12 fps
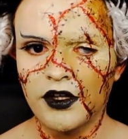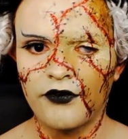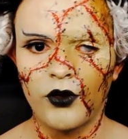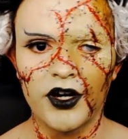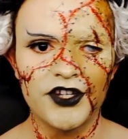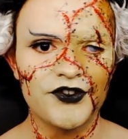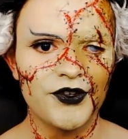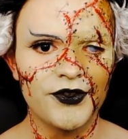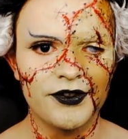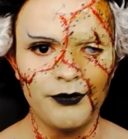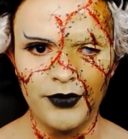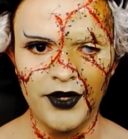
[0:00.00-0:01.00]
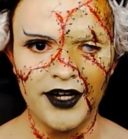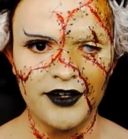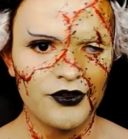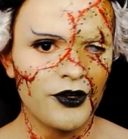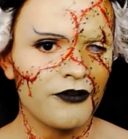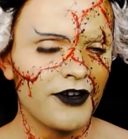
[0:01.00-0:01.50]
So I thought I'd introduce some
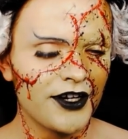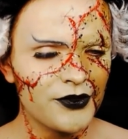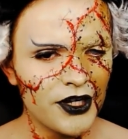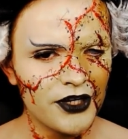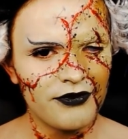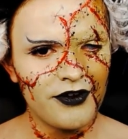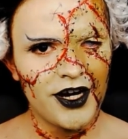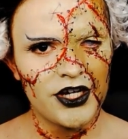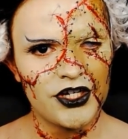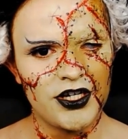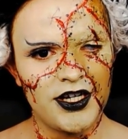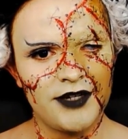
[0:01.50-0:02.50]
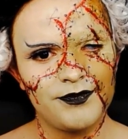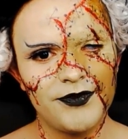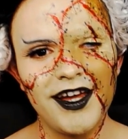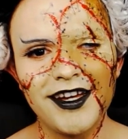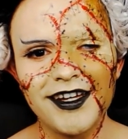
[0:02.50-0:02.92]
blood. I'll do it, do it gradually.